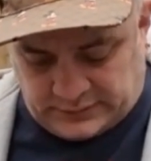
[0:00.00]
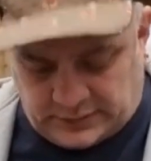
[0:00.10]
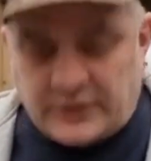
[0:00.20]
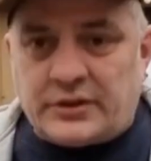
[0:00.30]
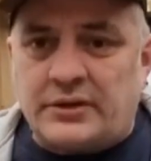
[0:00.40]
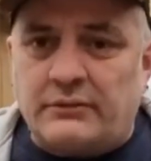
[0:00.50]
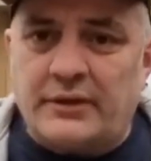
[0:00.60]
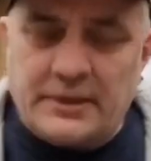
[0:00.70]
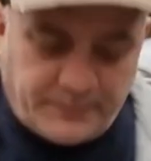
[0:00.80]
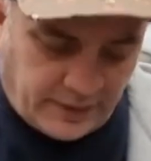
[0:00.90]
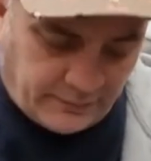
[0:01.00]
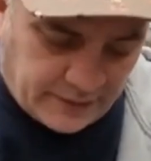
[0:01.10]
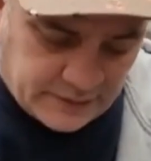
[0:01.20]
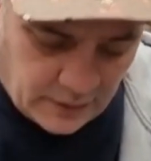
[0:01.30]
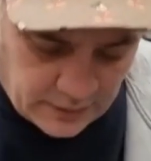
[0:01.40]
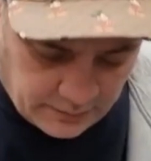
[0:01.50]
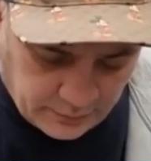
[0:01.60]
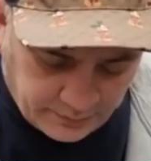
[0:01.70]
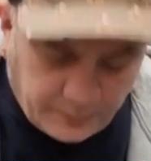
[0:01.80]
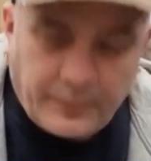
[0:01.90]
So it's just a bit of
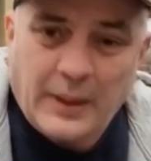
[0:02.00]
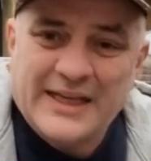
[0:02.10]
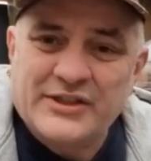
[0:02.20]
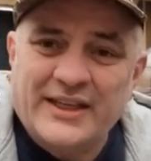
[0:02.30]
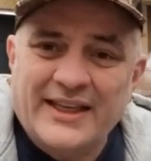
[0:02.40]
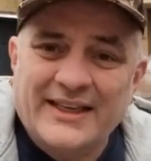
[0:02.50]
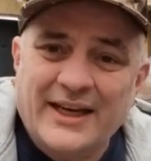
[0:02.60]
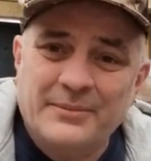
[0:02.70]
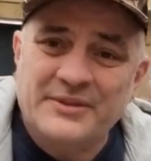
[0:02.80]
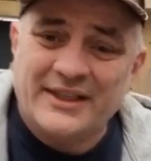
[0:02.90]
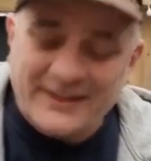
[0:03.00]
recyclable plastic it comes